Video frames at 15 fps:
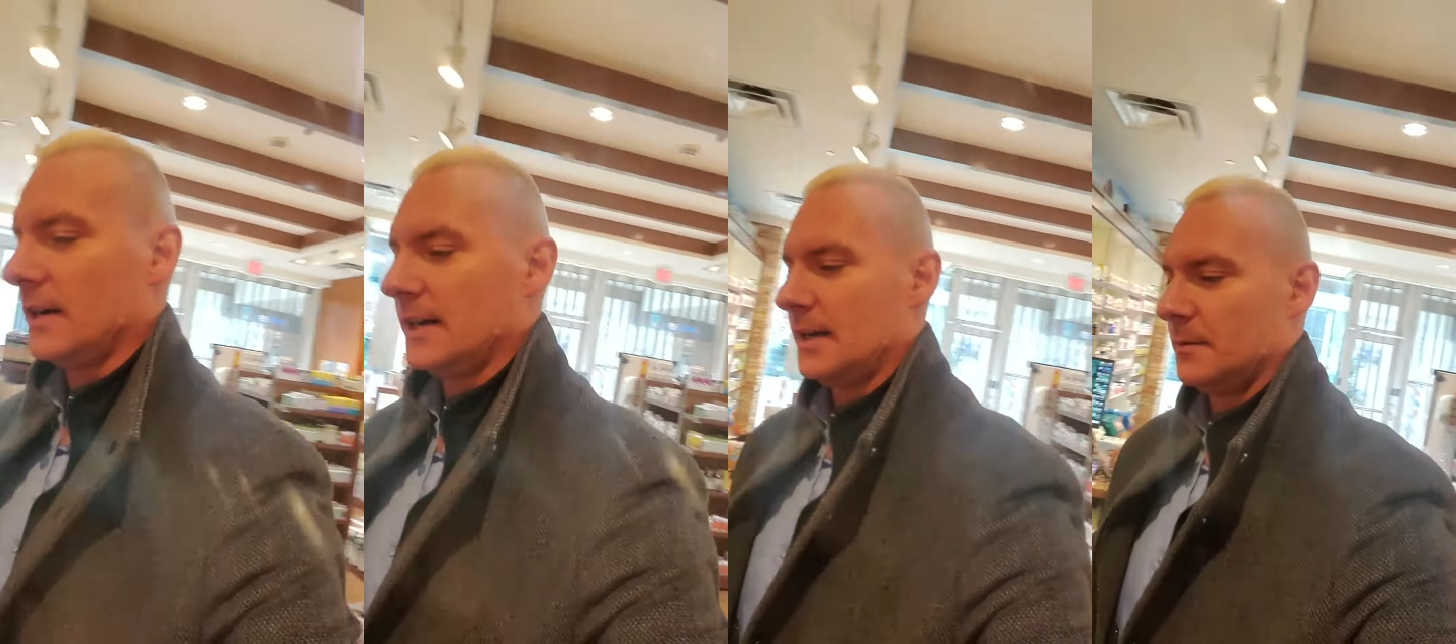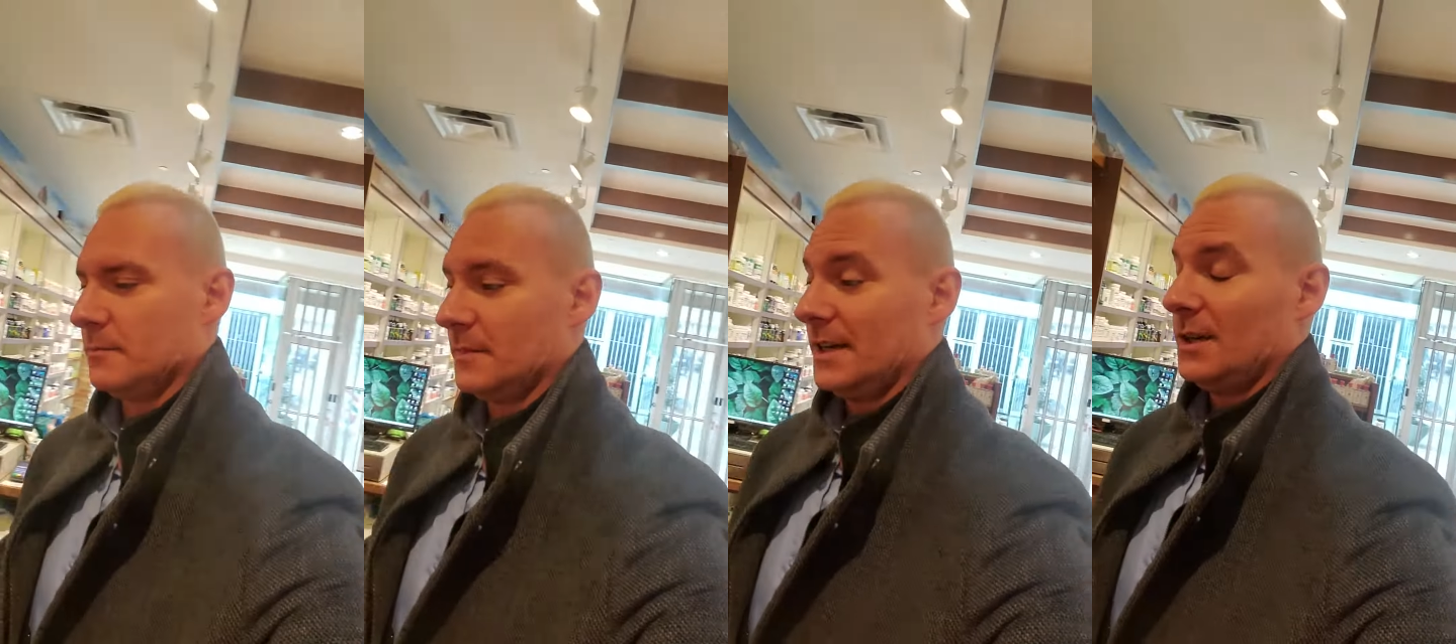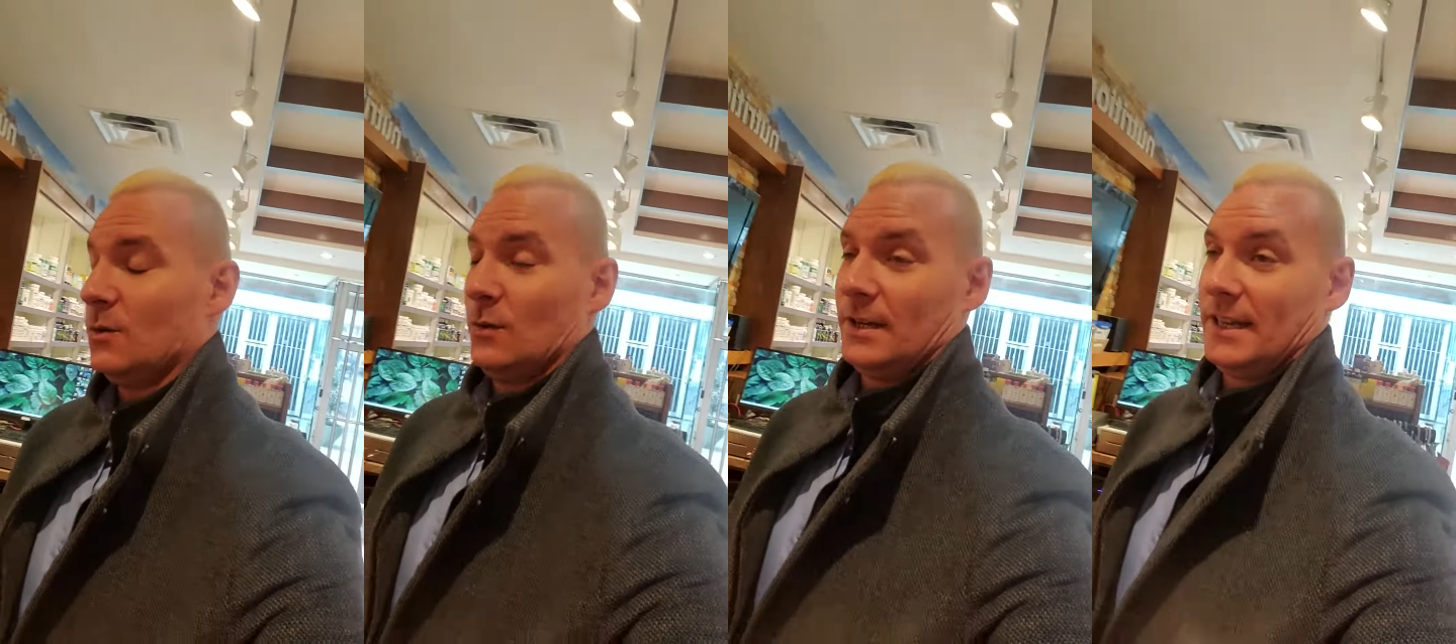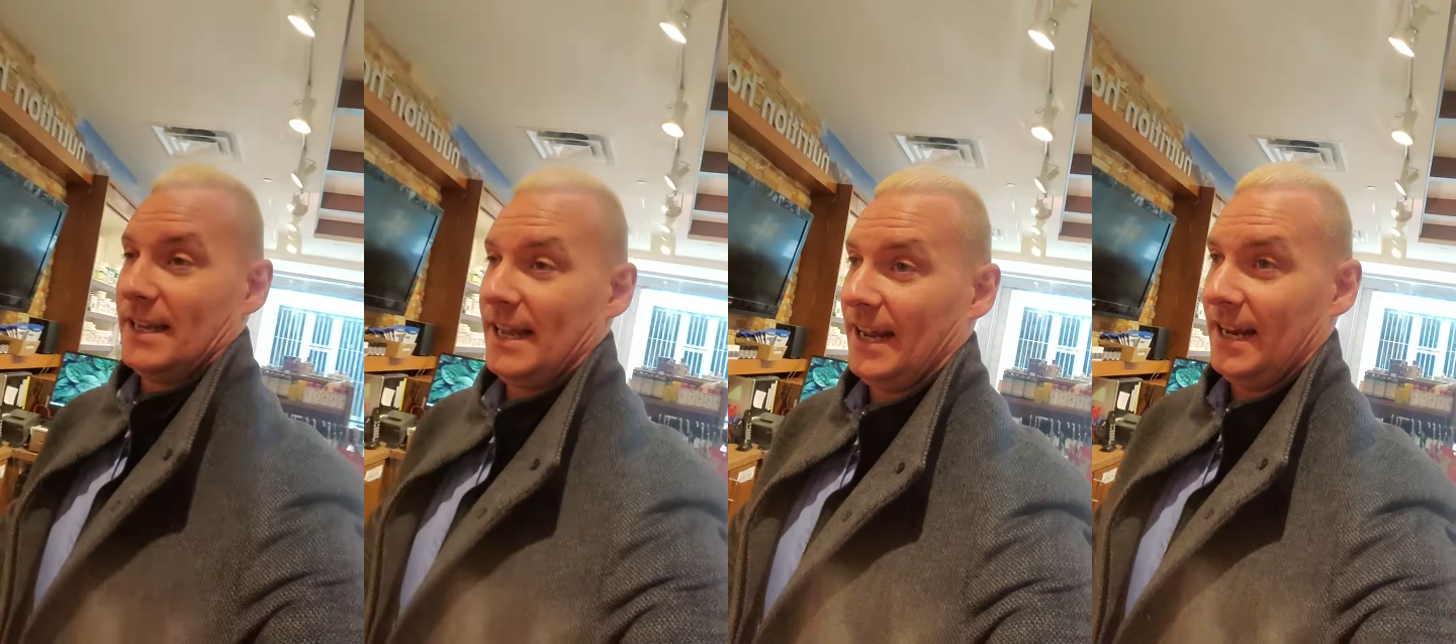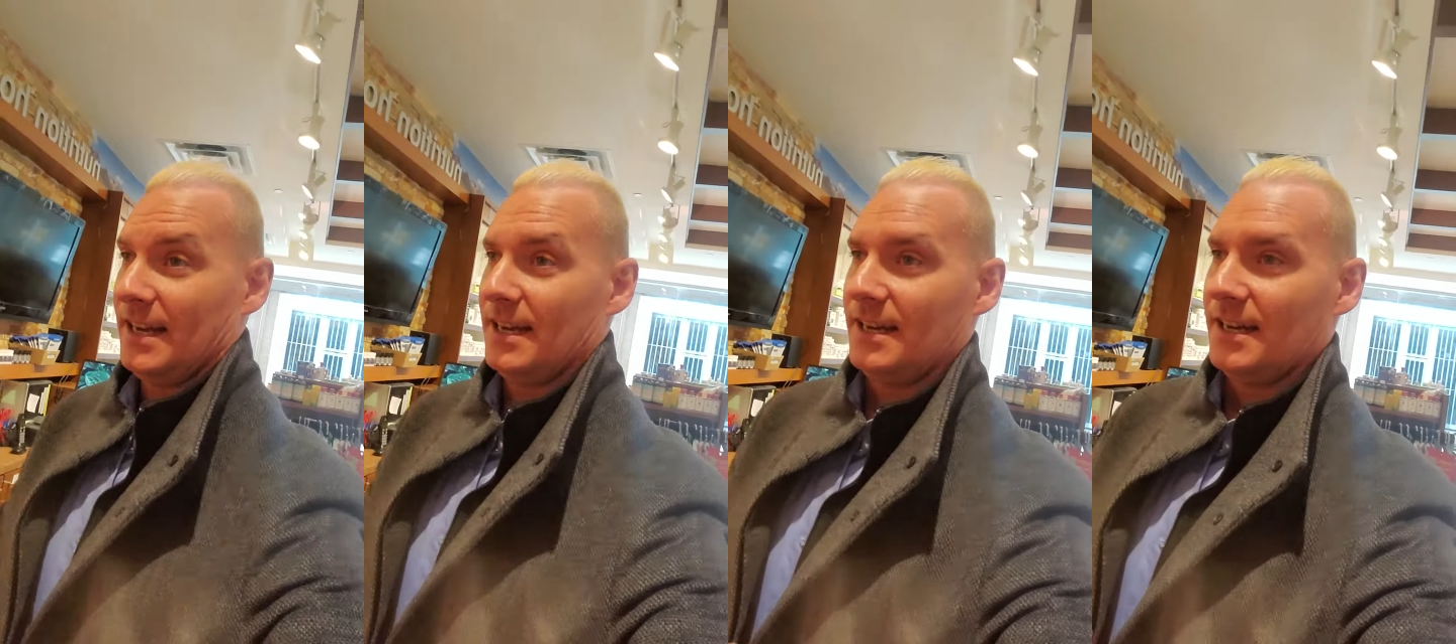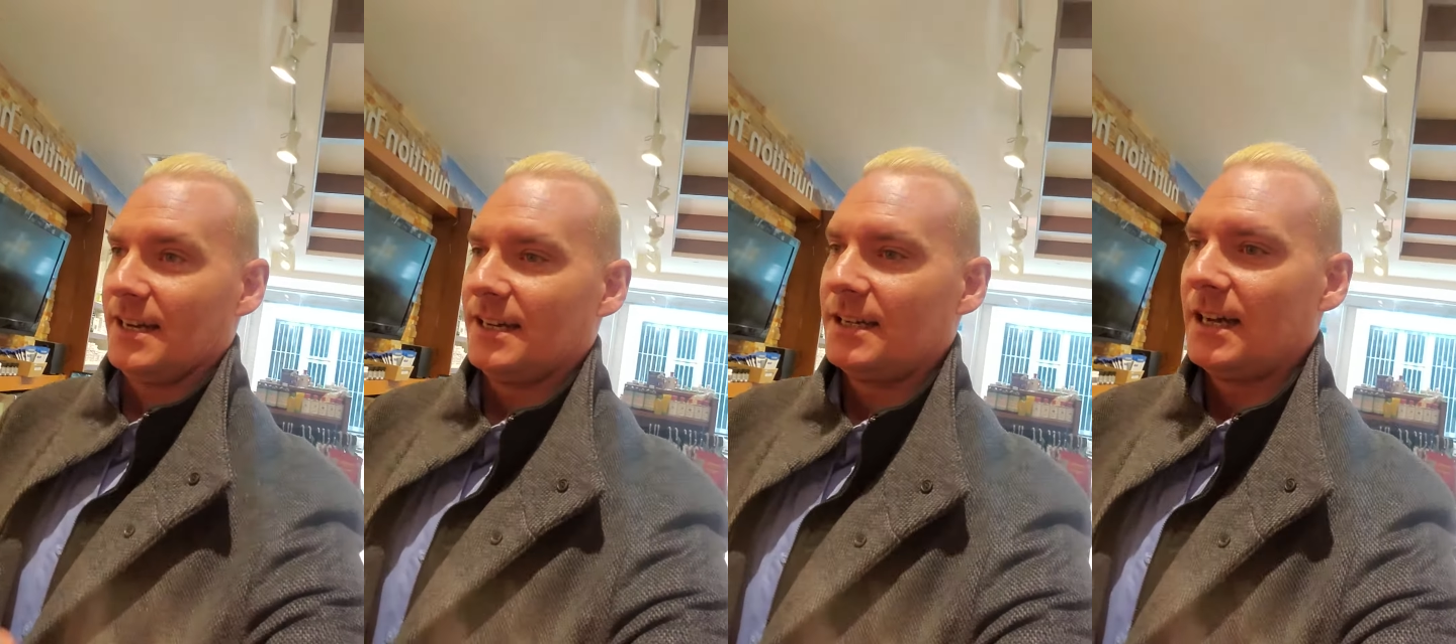Um, I know in
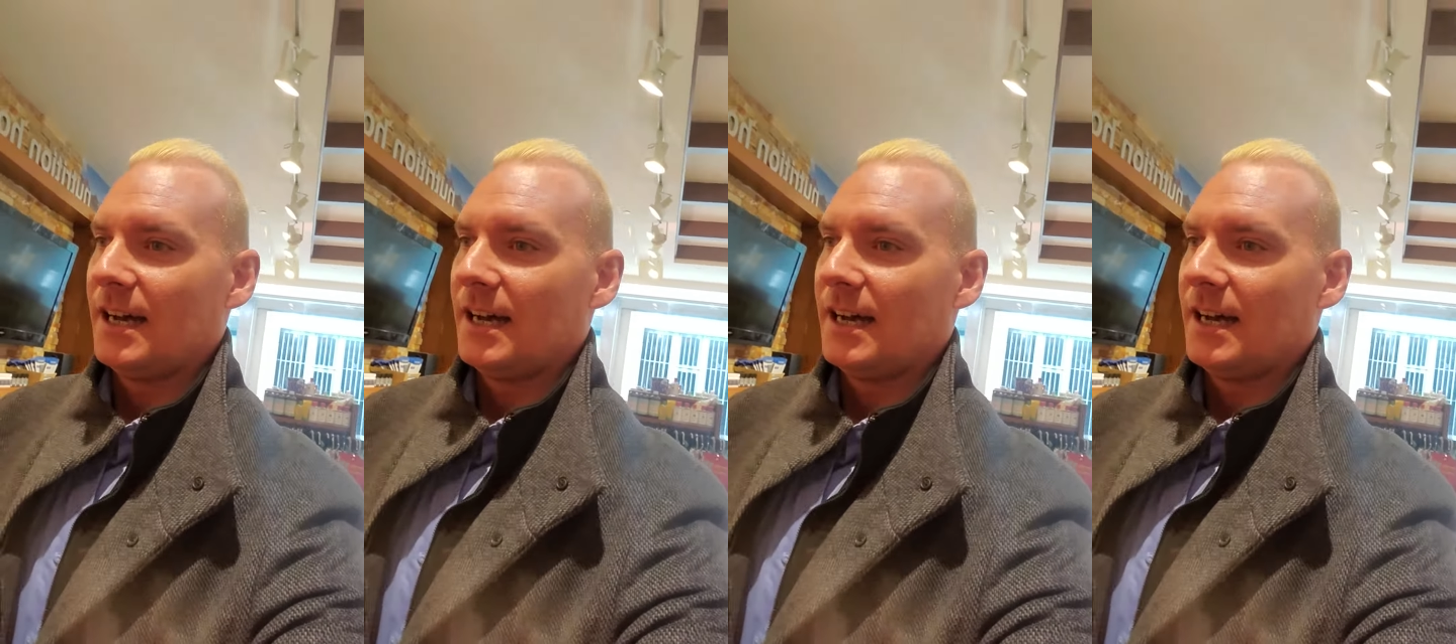Canada,